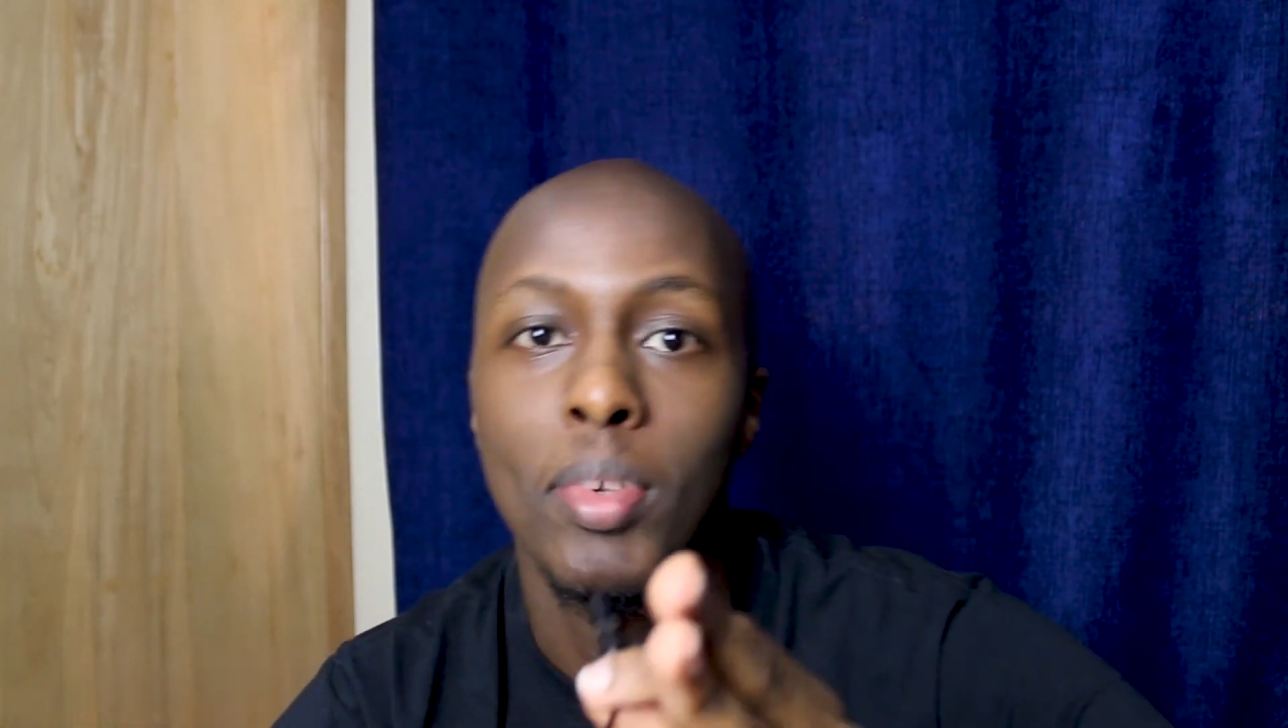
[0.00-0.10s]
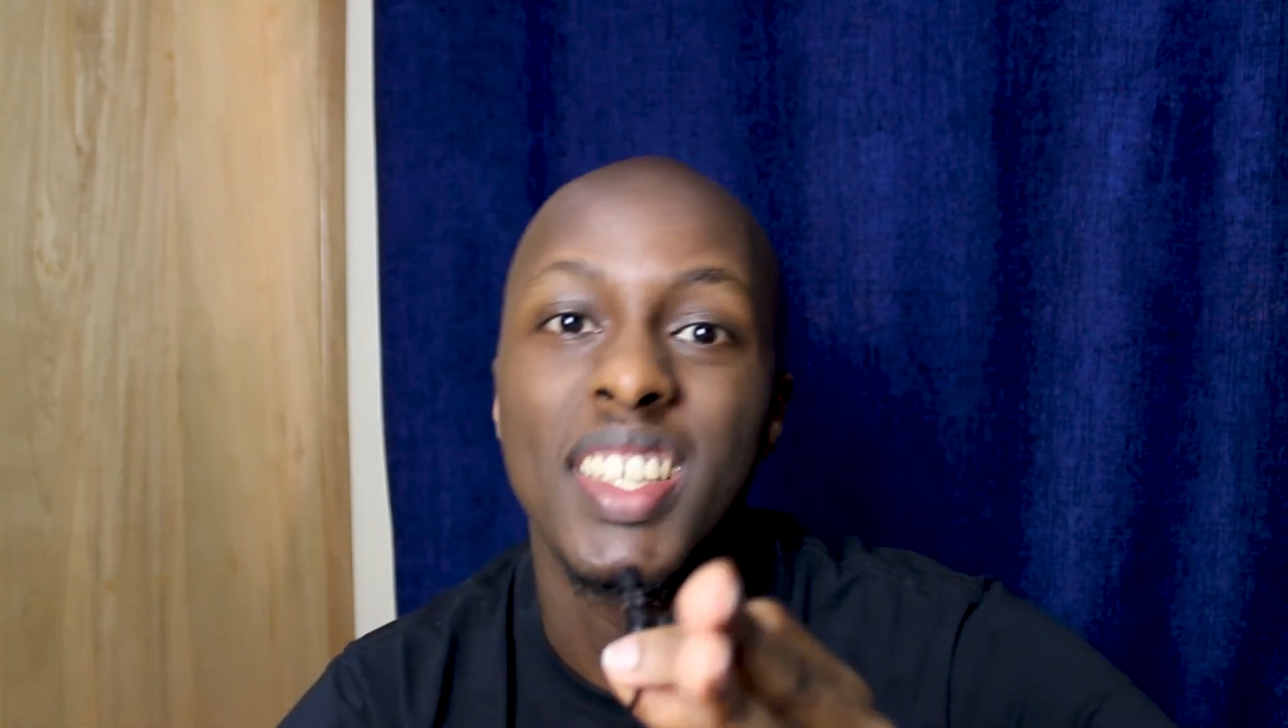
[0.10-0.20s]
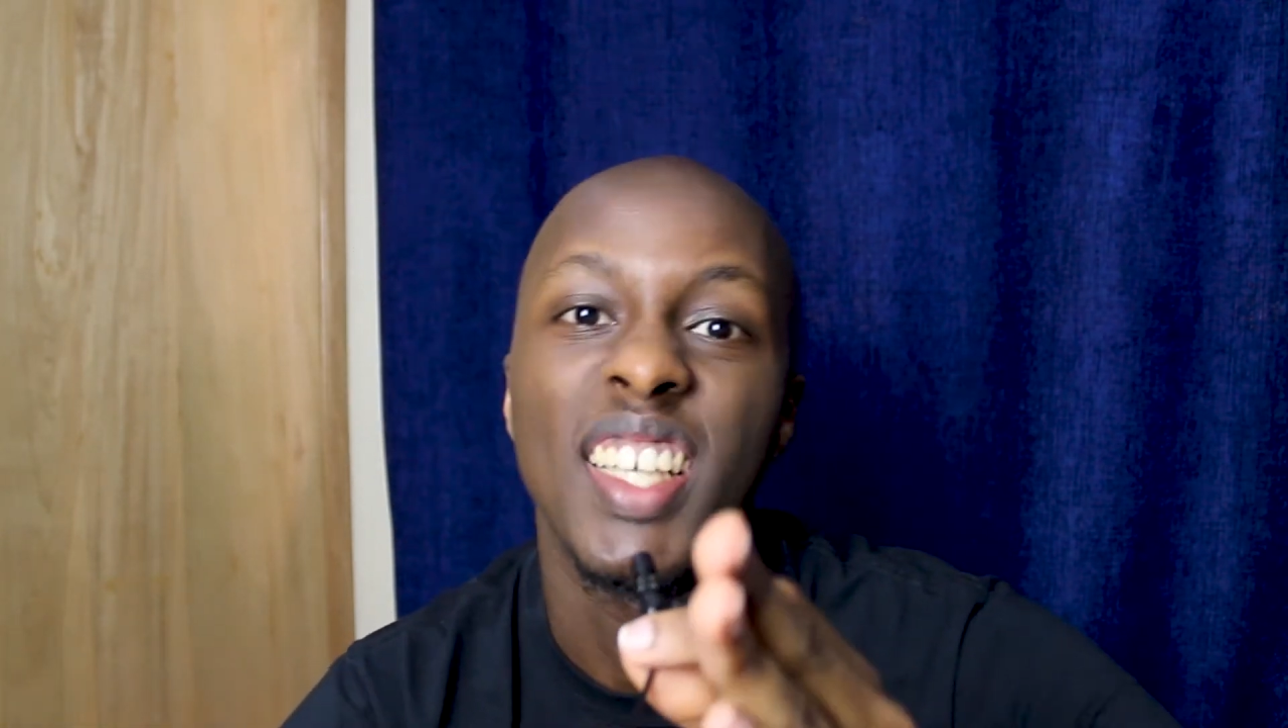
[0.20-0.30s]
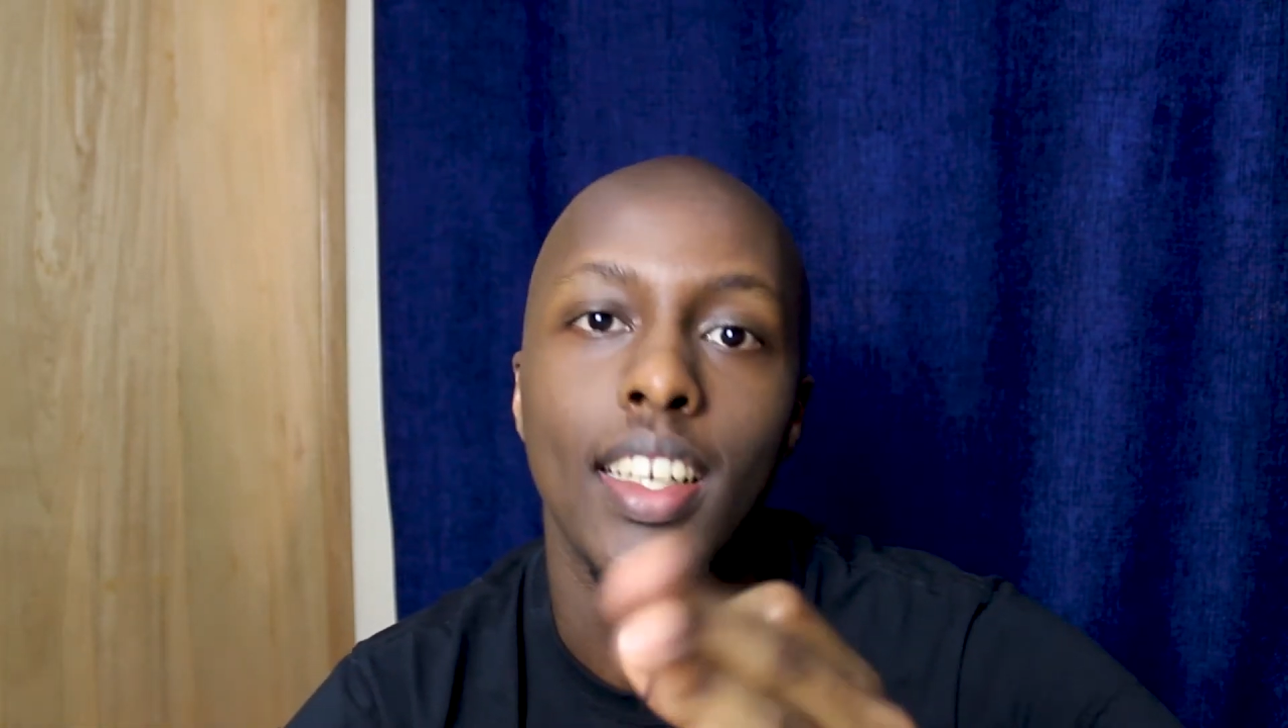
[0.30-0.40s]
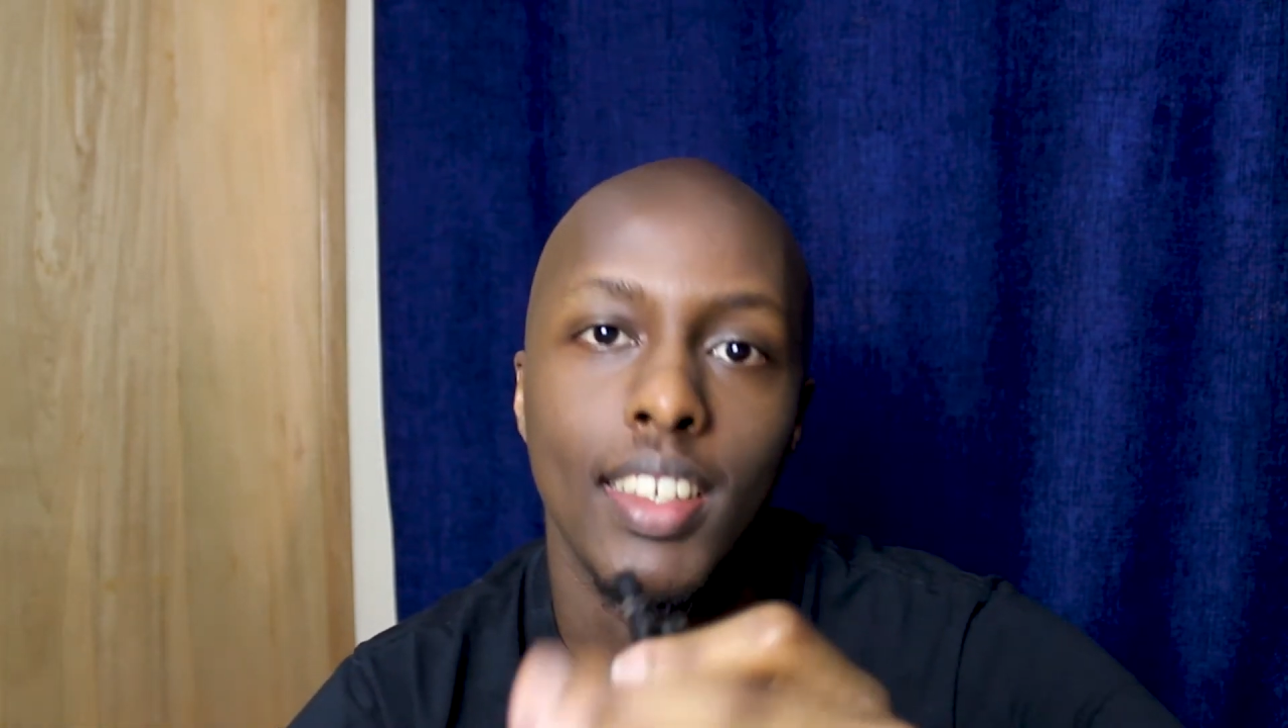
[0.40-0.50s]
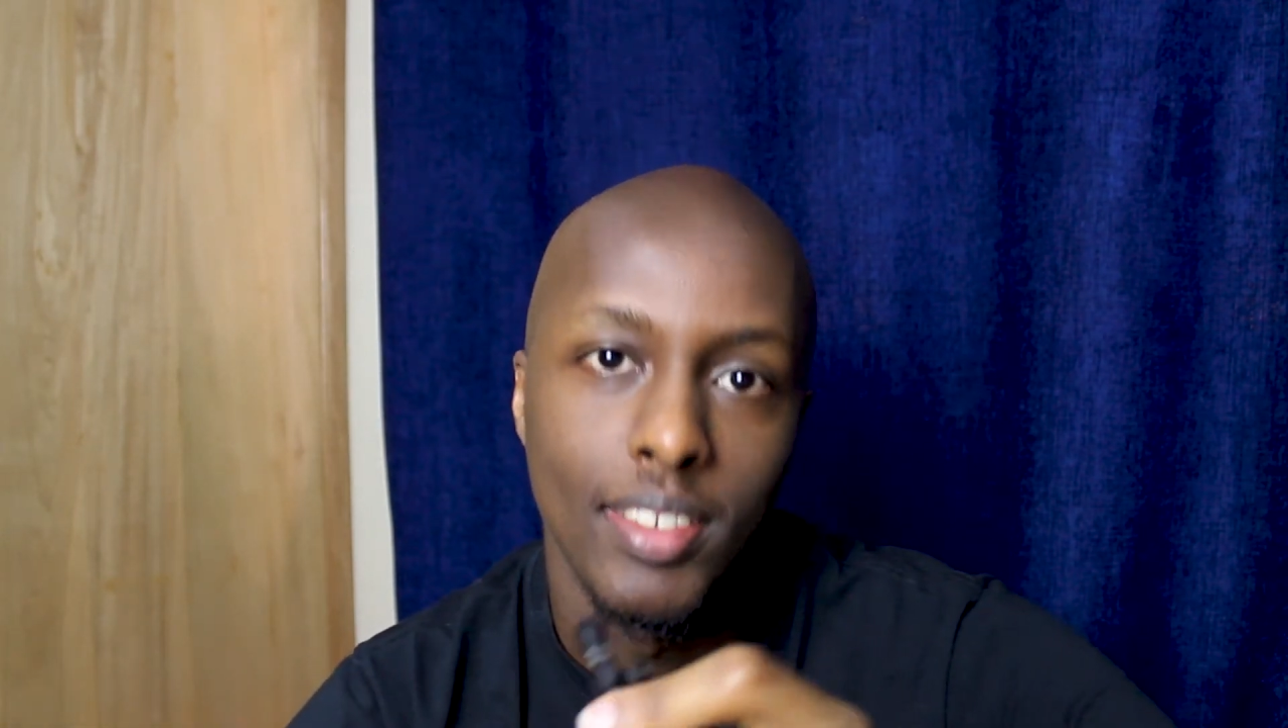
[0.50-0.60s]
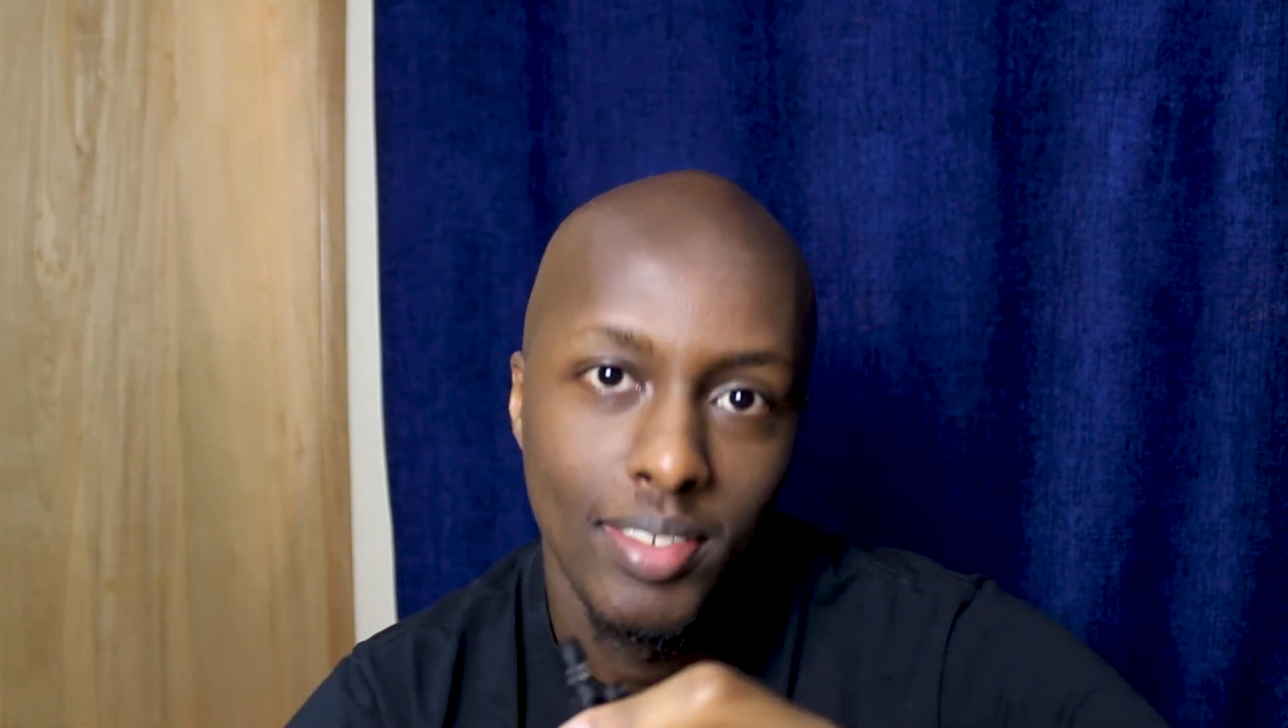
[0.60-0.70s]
the sun